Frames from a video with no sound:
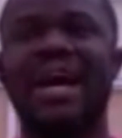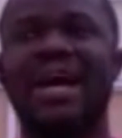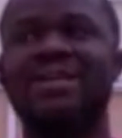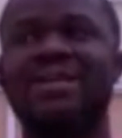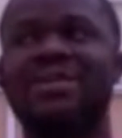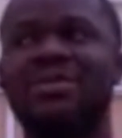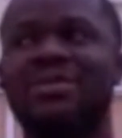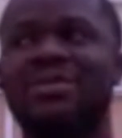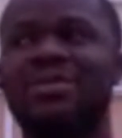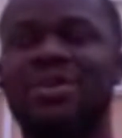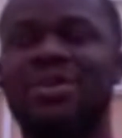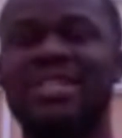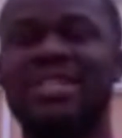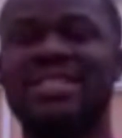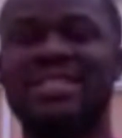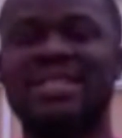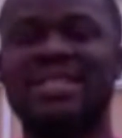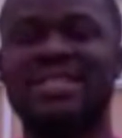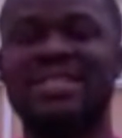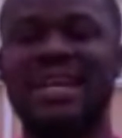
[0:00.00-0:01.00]
and you'll
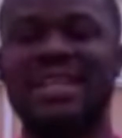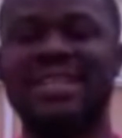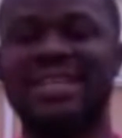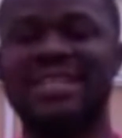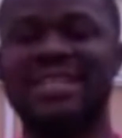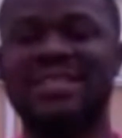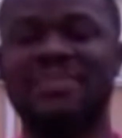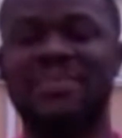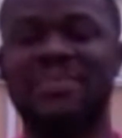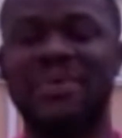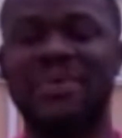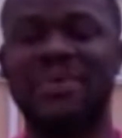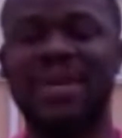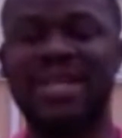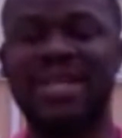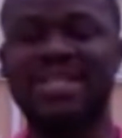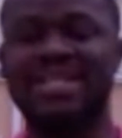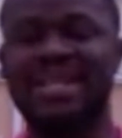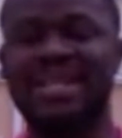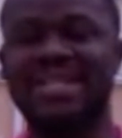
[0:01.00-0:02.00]
notice these are things the
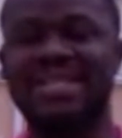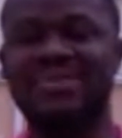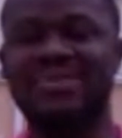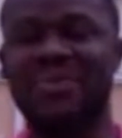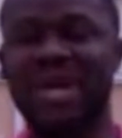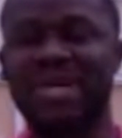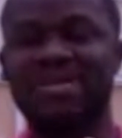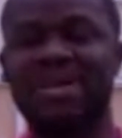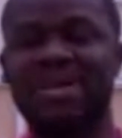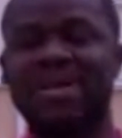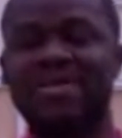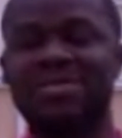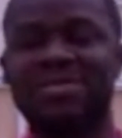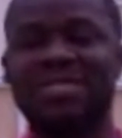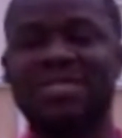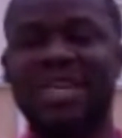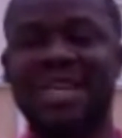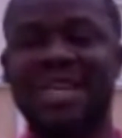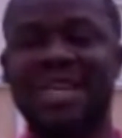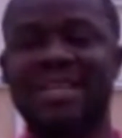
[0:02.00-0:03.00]
president went
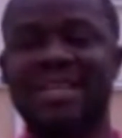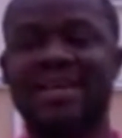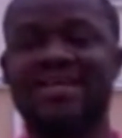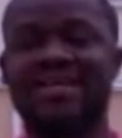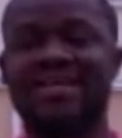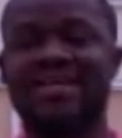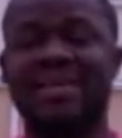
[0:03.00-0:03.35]
on to say.